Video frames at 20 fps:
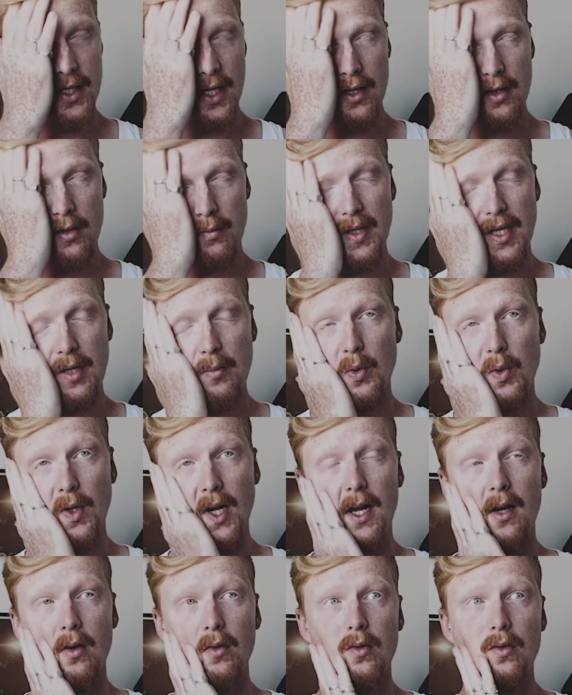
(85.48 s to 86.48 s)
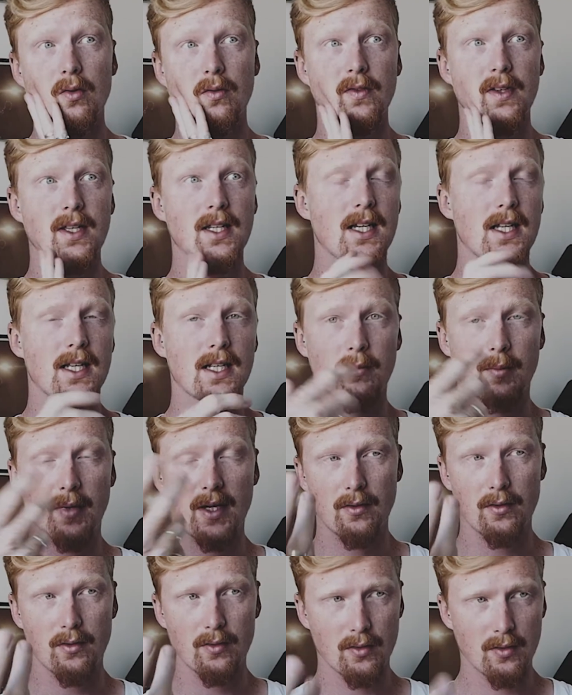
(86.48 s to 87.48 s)
other people how you're feeling
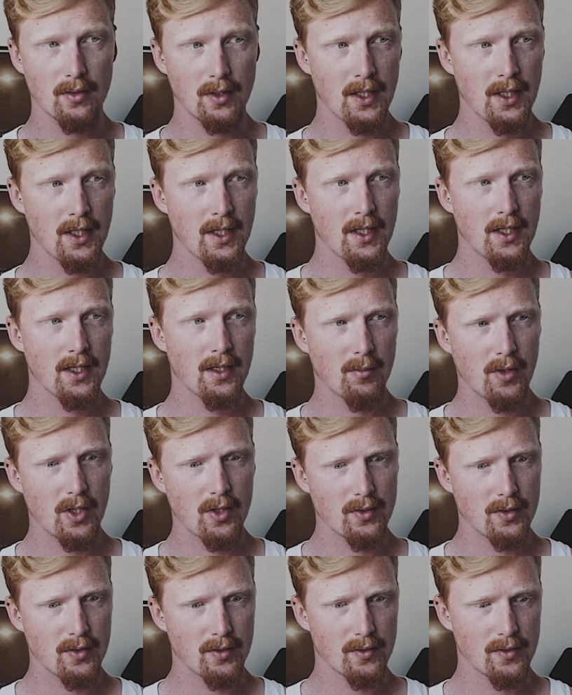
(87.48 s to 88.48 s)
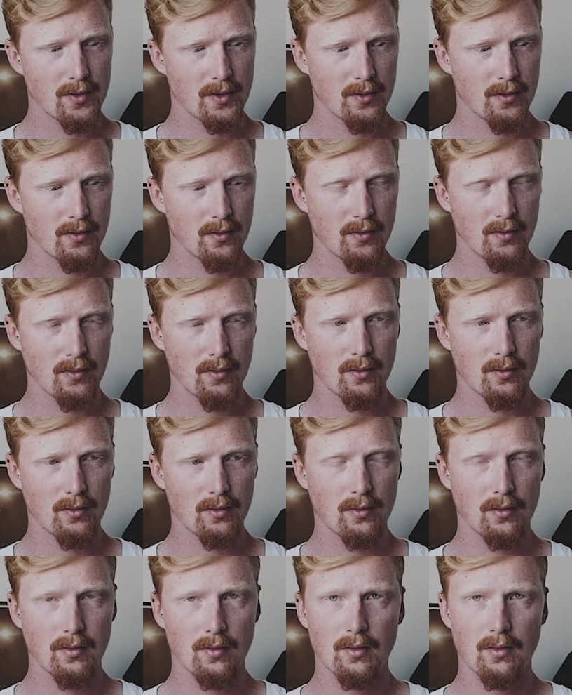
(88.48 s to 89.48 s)
about your emotions and
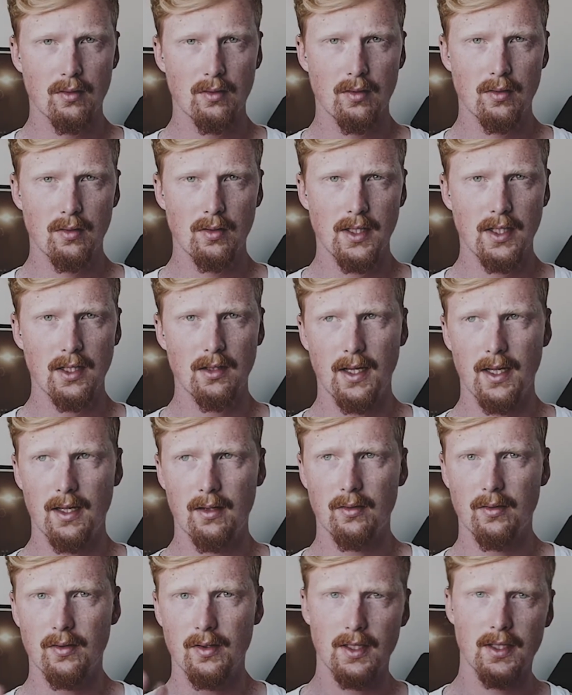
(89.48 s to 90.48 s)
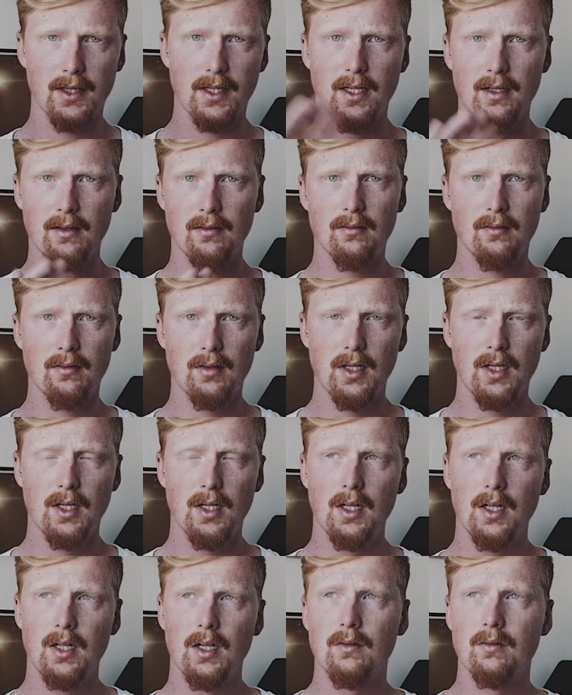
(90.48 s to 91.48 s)
your ill health in that
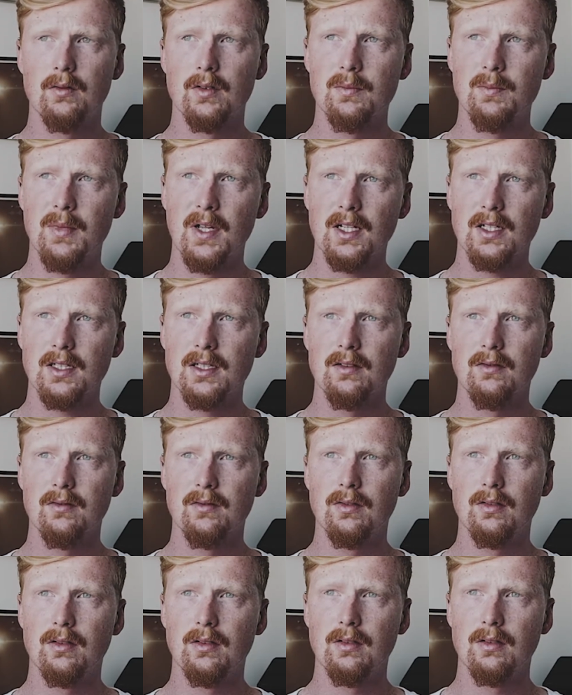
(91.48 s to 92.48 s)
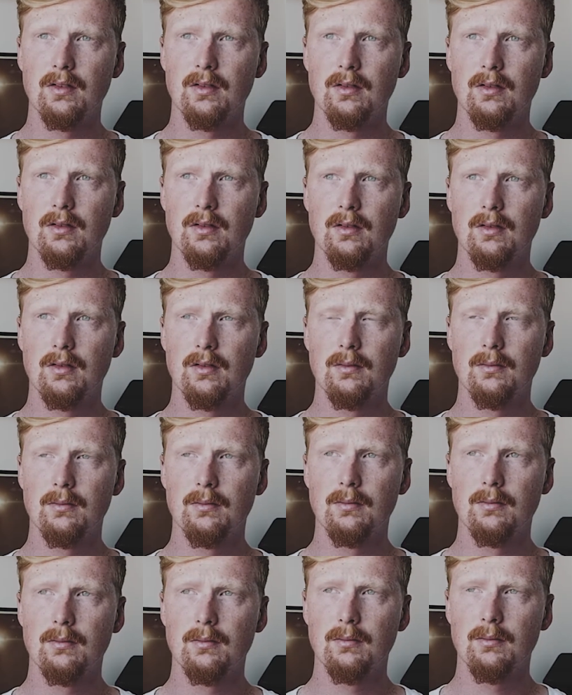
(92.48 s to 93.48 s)
respective
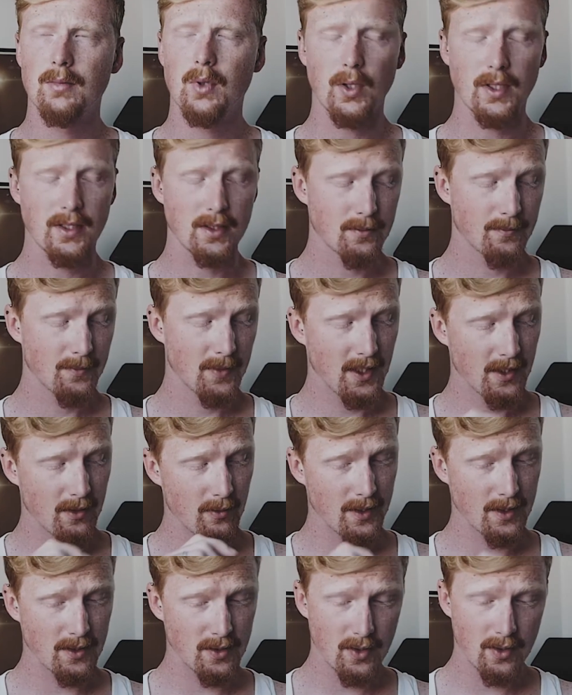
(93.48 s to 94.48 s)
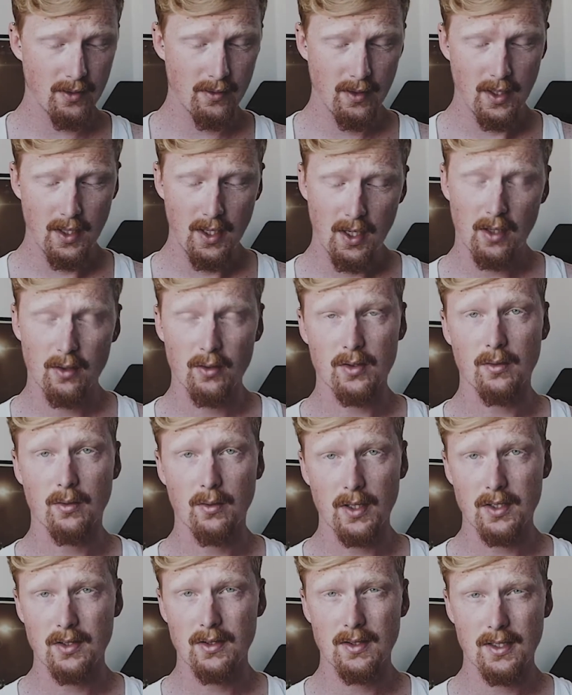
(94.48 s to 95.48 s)
point. Anyway, so I've got some
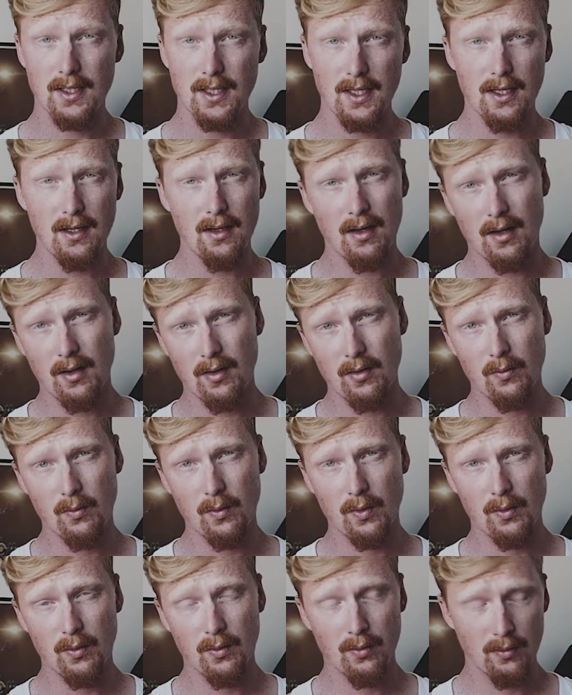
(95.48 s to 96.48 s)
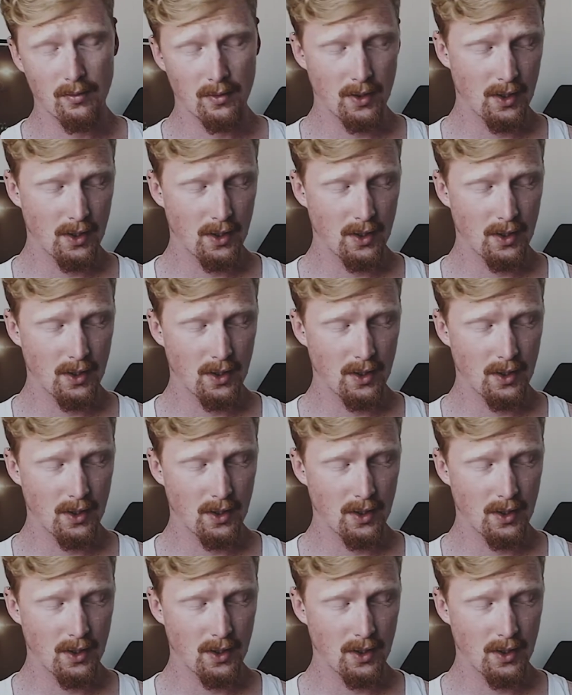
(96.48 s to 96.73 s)
questions here. I will